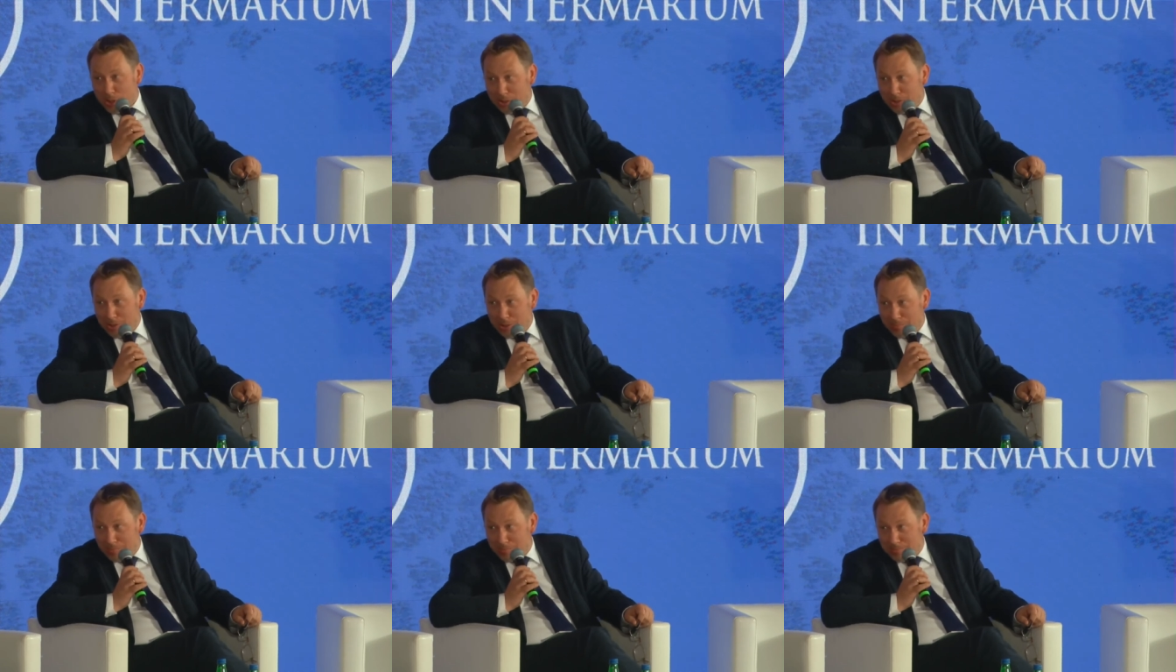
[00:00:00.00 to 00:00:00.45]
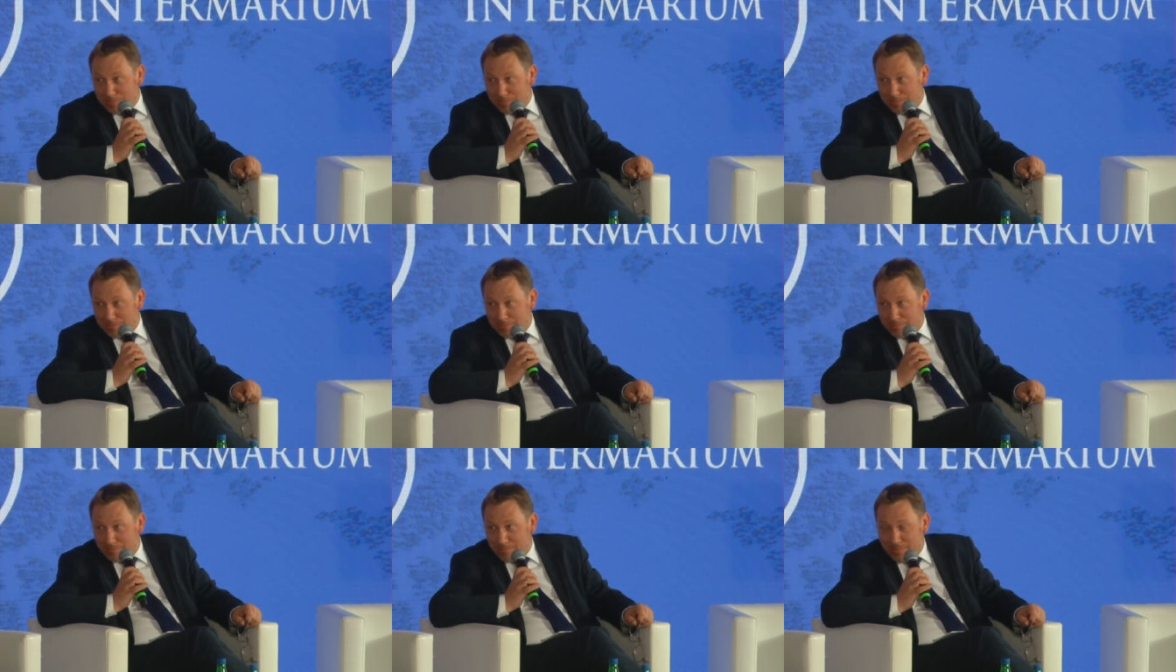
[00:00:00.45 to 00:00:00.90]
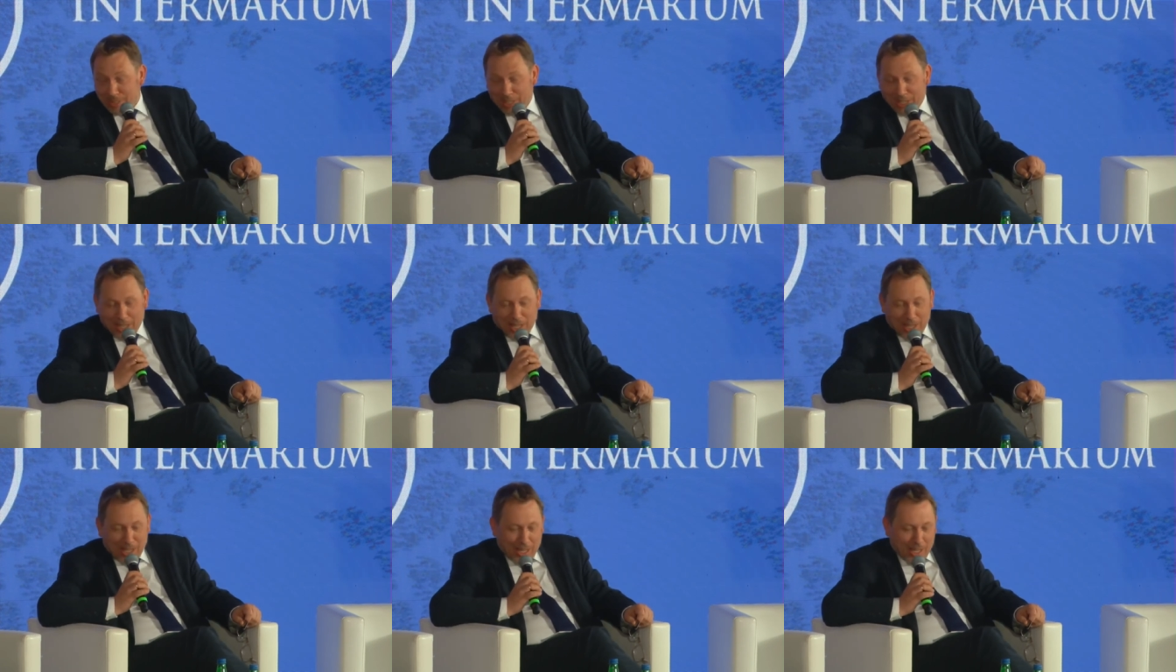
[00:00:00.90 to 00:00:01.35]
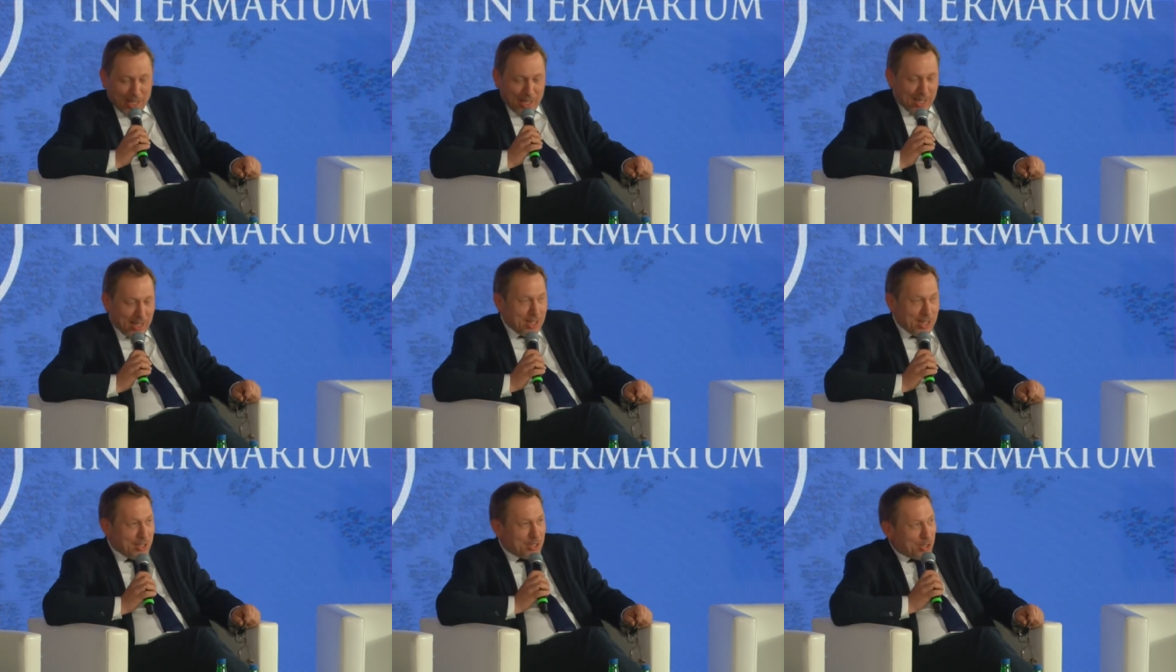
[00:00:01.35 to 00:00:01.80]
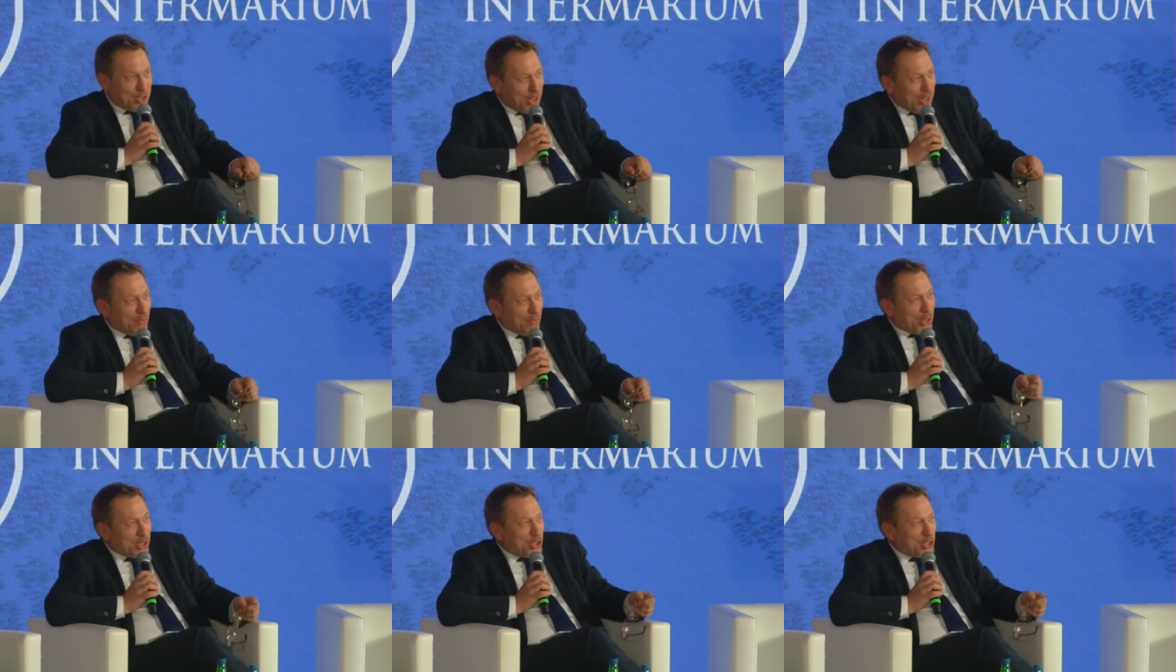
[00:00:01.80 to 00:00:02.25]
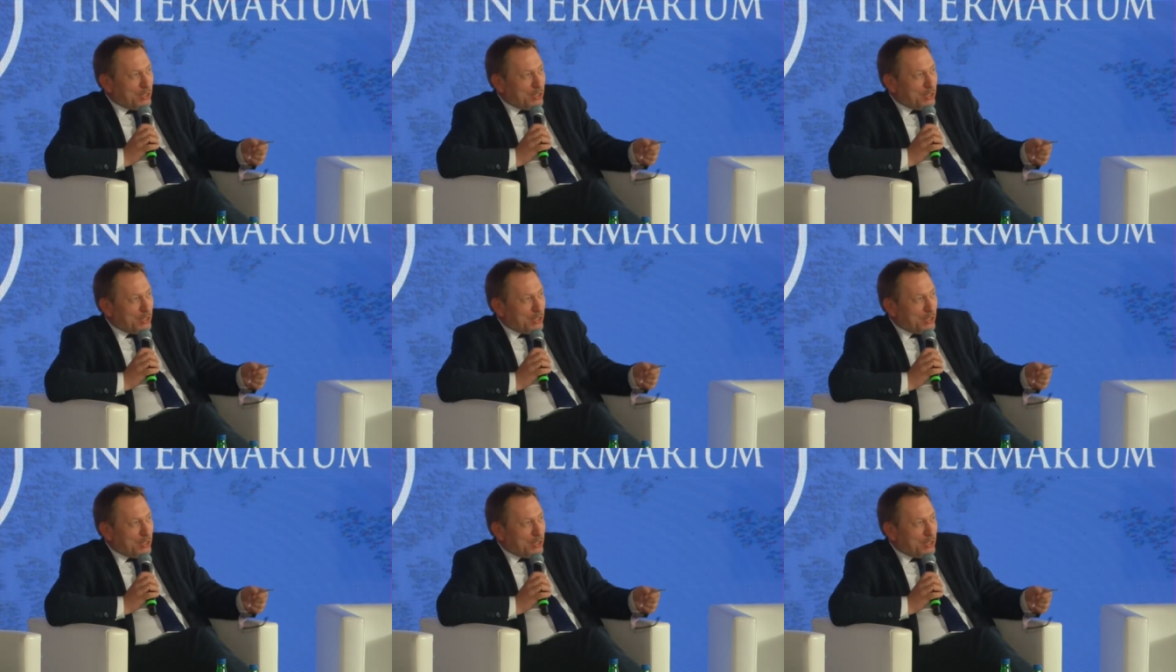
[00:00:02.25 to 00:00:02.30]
why have you invited me here?